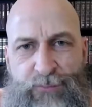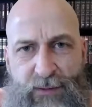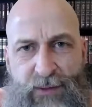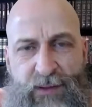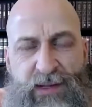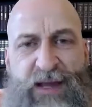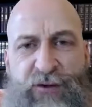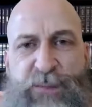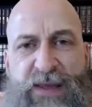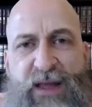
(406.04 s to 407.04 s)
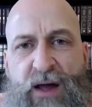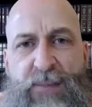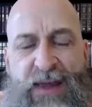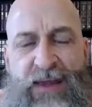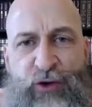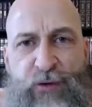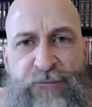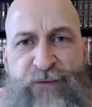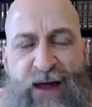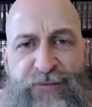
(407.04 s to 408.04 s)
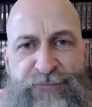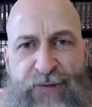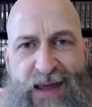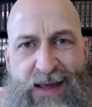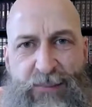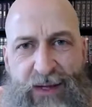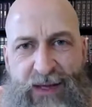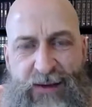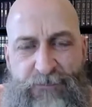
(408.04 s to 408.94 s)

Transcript: let us become a unified family.